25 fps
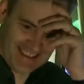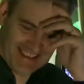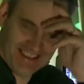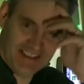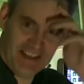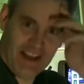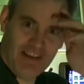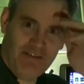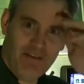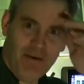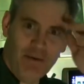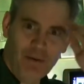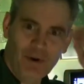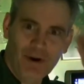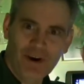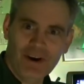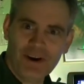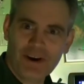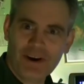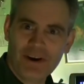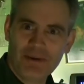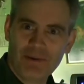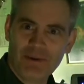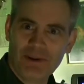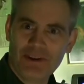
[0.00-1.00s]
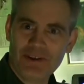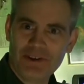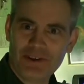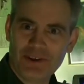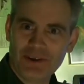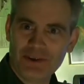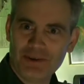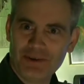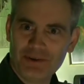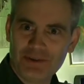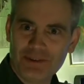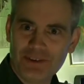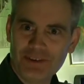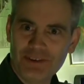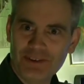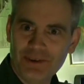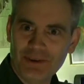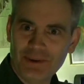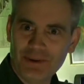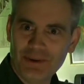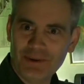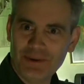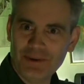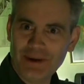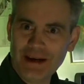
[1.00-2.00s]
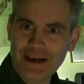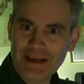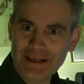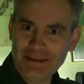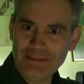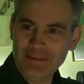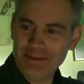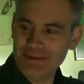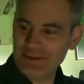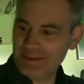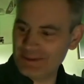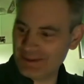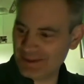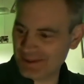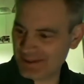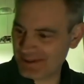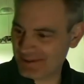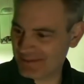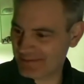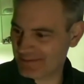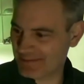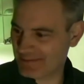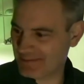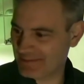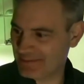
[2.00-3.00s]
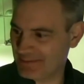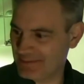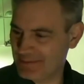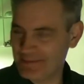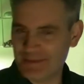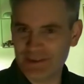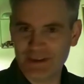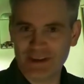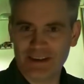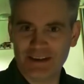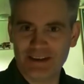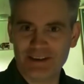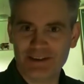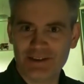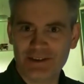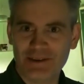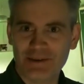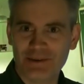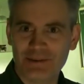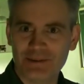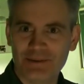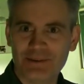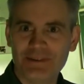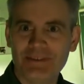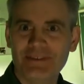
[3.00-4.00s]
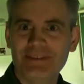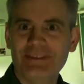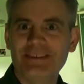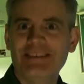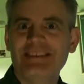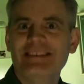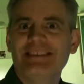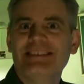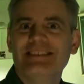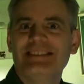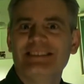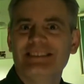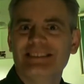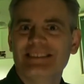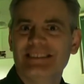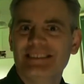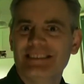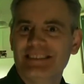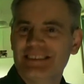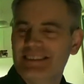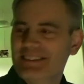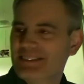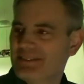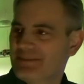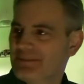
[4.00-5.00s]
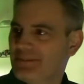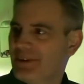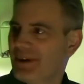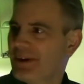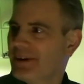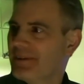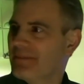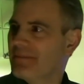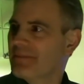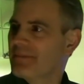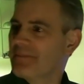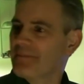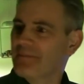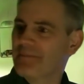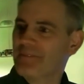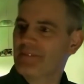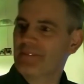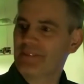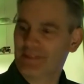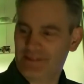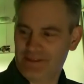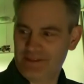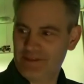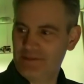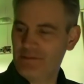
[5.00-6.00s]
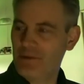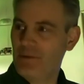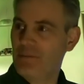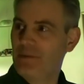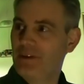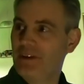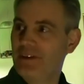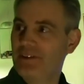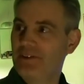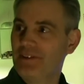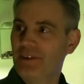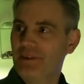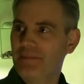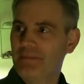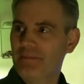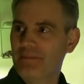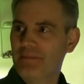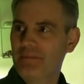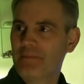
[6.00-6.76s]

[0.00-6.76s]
Never work with children or animals, particularly children. Right, it's properly this time.